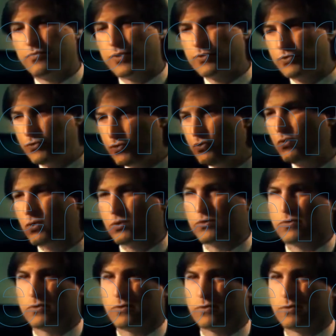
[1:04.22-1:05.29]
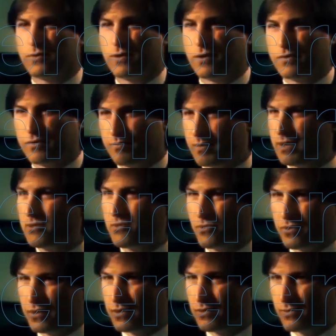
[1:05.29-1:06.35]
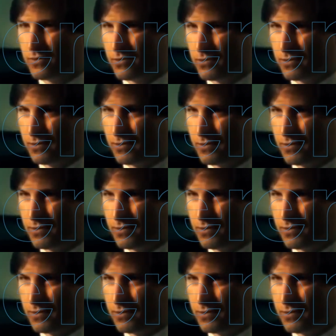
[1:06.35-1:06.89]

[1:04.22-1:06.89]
The doers are the major thinkers.